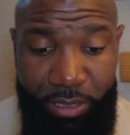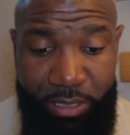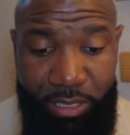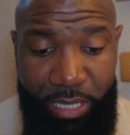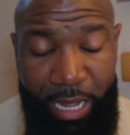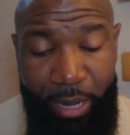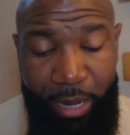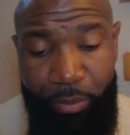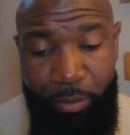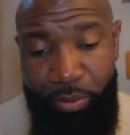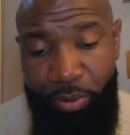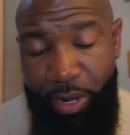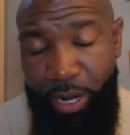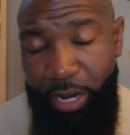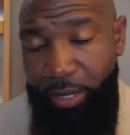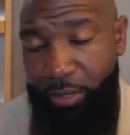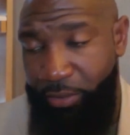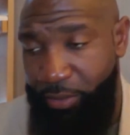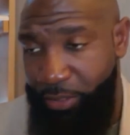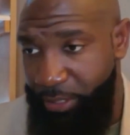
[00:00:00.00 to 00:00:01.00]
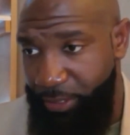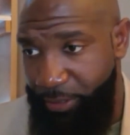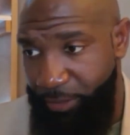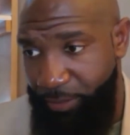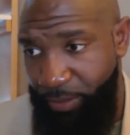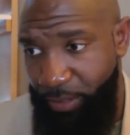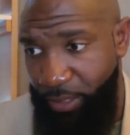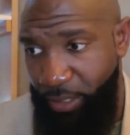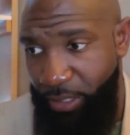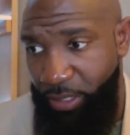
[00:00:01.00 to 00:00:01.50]
It's Our Progress
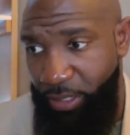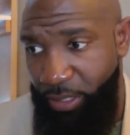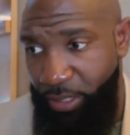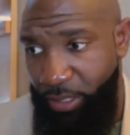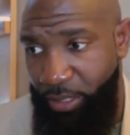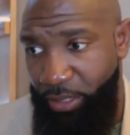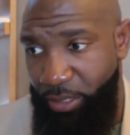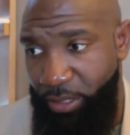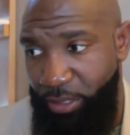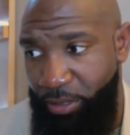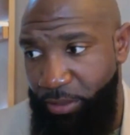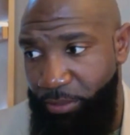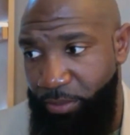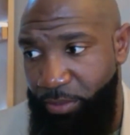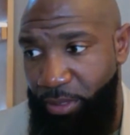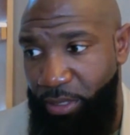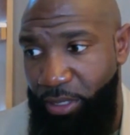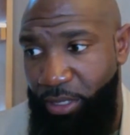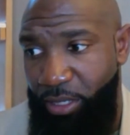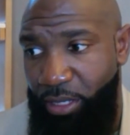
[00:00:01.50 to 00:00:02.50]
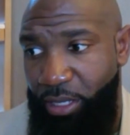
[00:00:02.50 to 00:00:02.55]
on